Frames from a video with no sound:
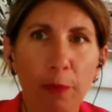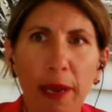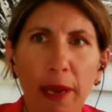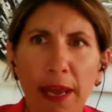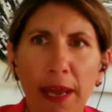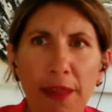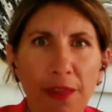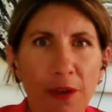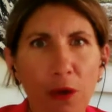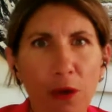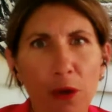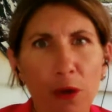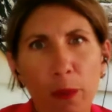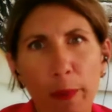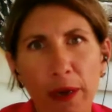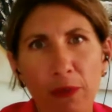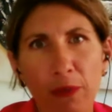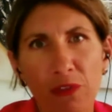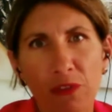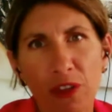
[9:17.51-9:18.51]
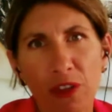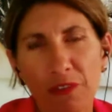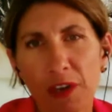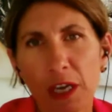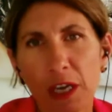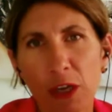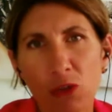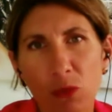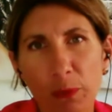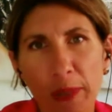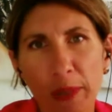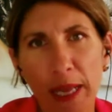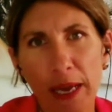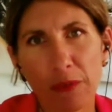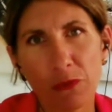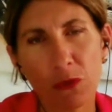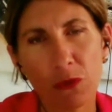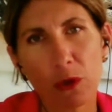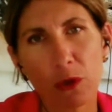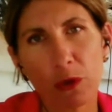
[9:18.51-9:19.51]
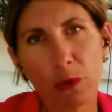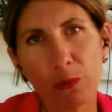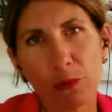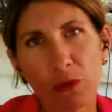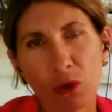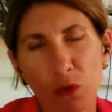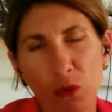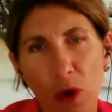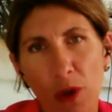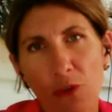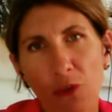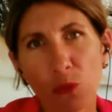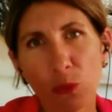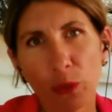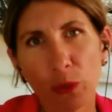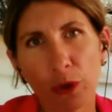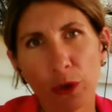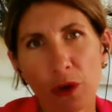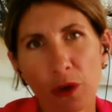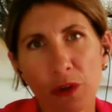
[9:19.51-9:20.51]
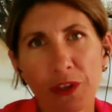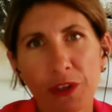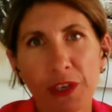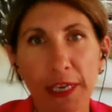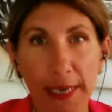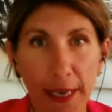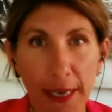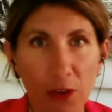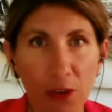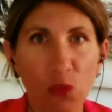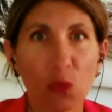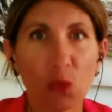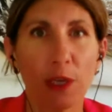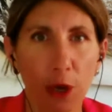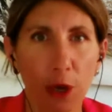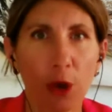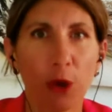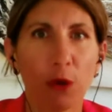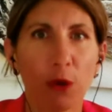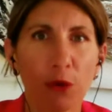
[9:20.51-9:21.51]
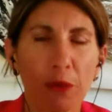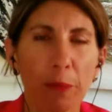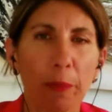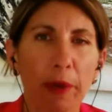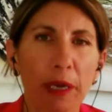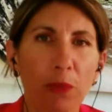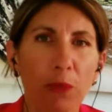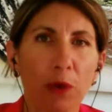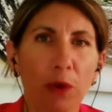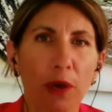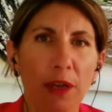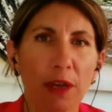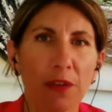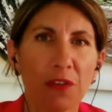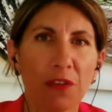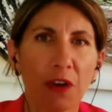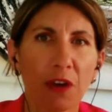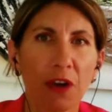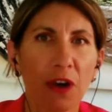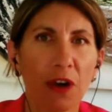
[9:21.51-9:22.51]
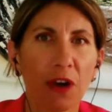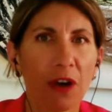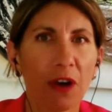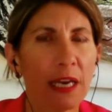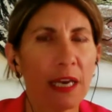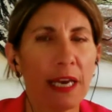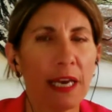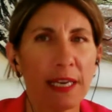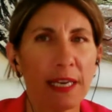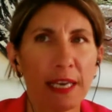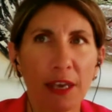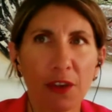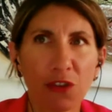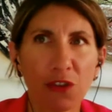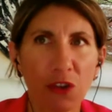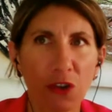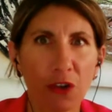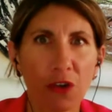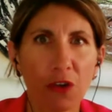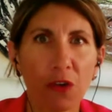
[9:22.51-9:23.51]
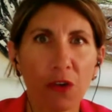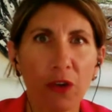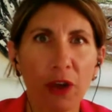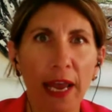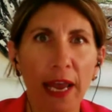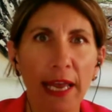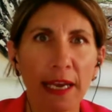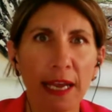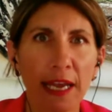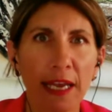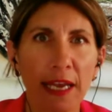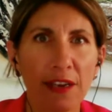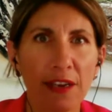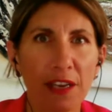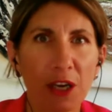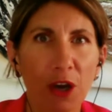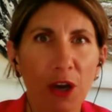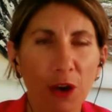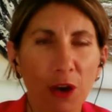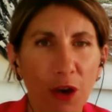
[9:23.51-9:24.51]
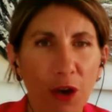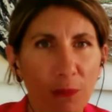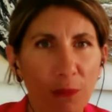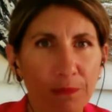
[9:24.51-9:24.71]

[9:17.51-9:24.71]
And there are about 700 platforms across the world, and as we know, the main ones are Kickstarter and Indiegogo.